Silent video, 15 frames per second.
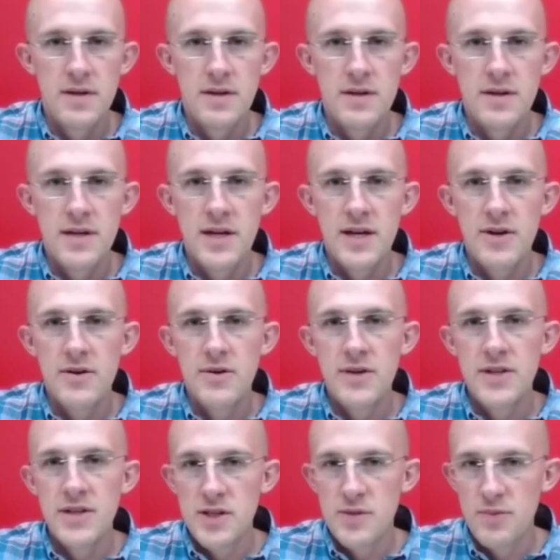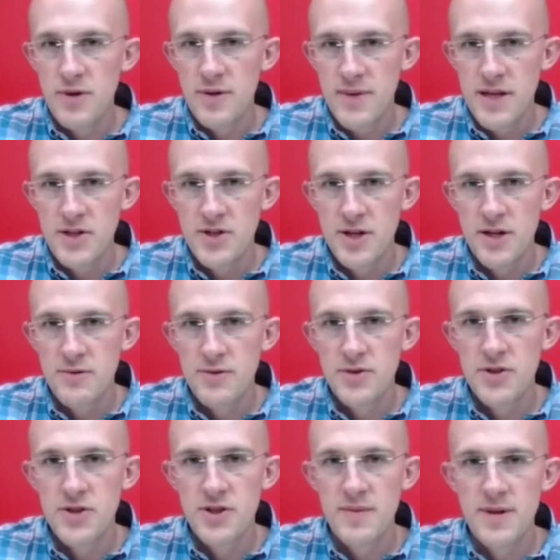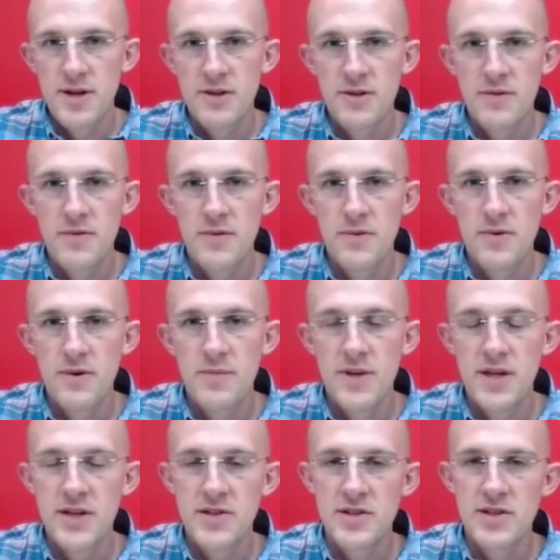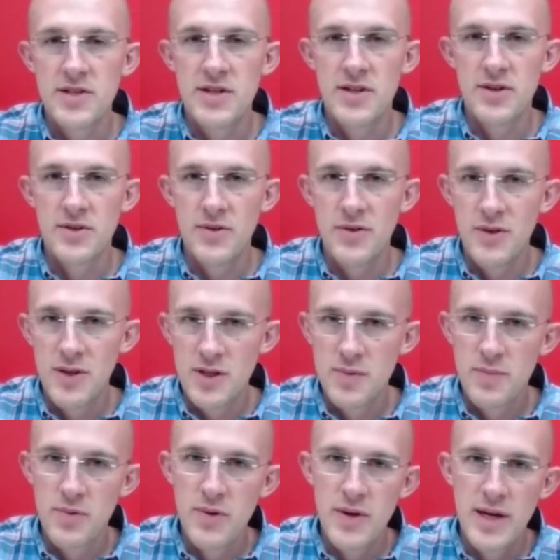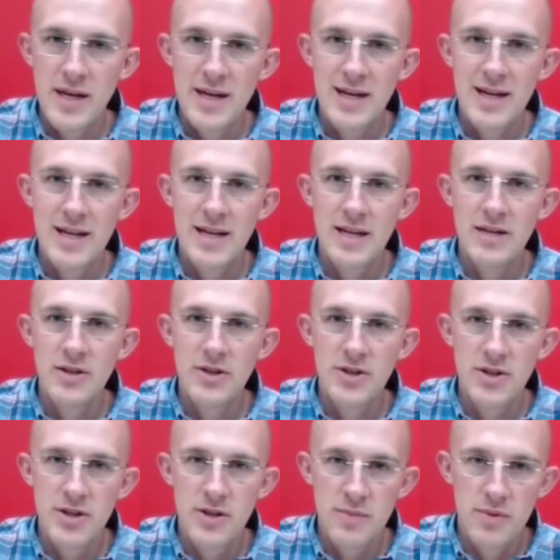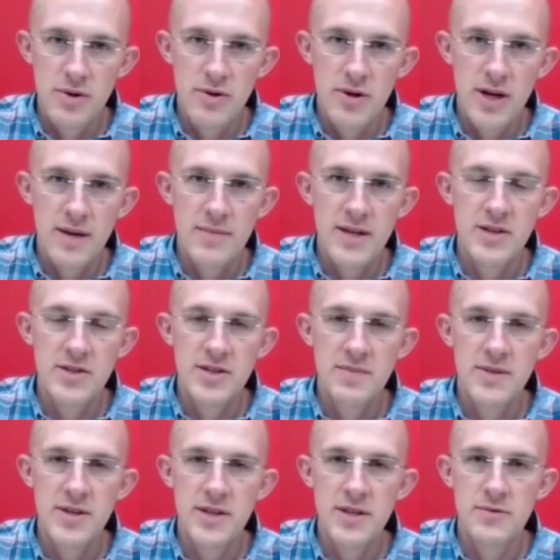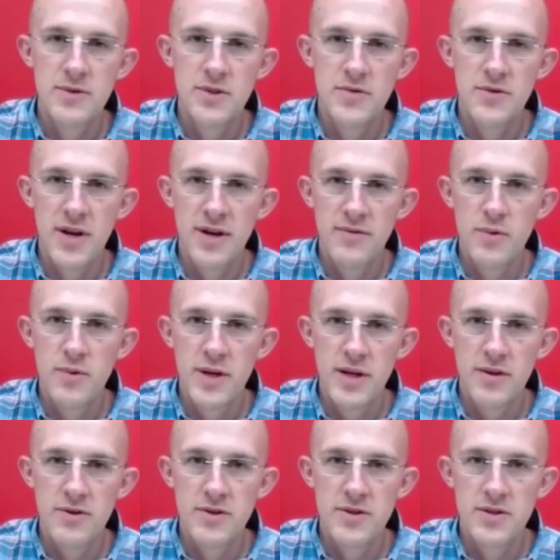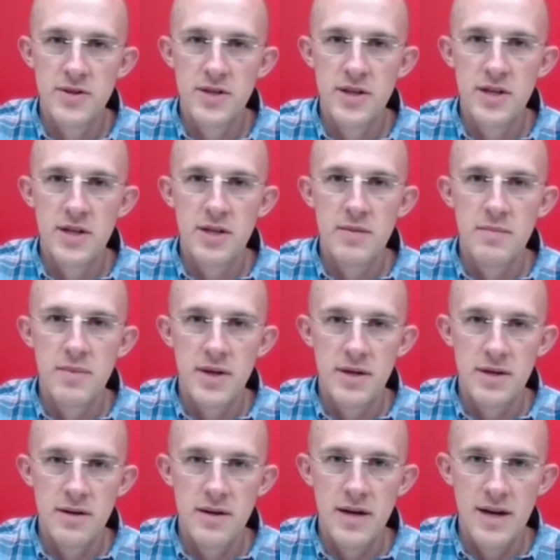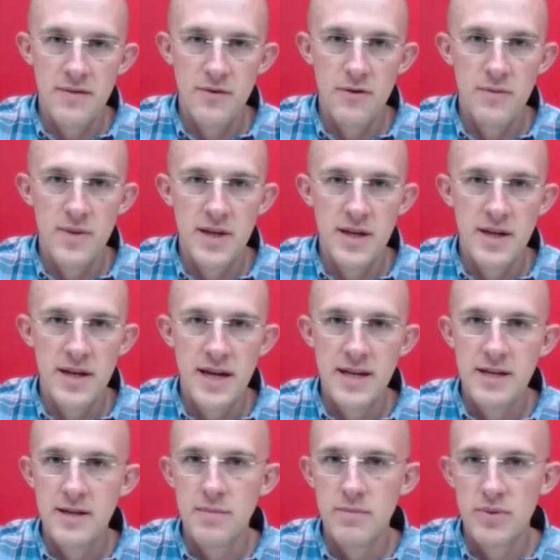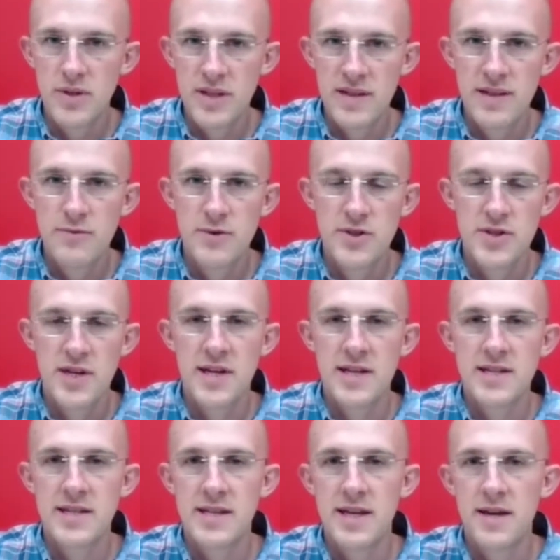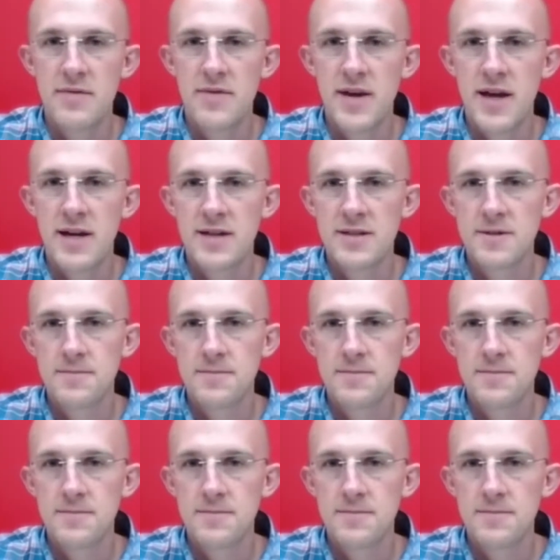Now, at this point, my jaw was just about on the floor, because until this point, I had looked at programming as something that was for everyone else, but not for me. I had completely resigned to that fact.